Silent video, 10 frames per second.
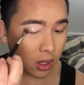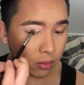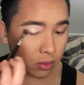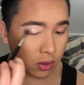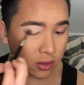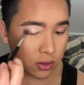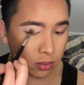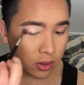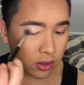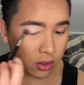really just
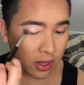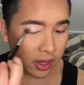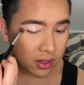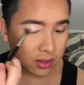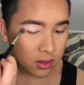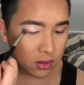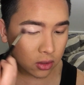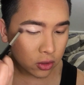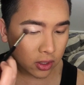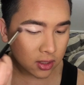want you guys to
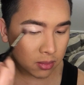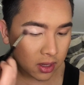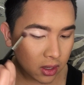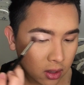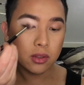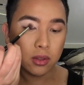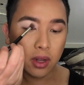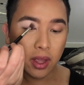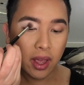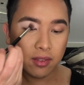trust me. Dude, I
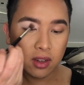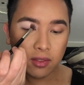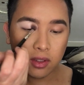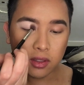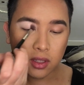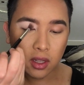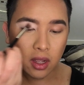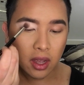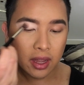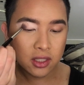haven't even done
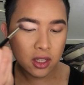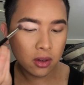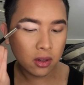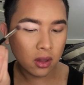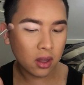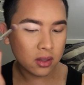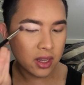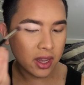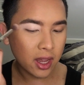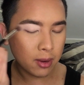eyeshadow in a long
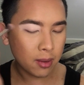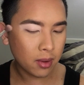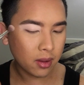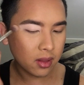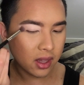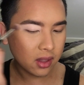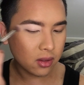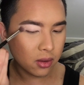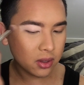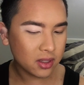time, and I'm like
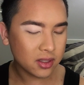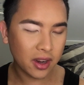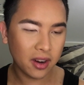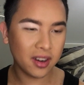low-key scared.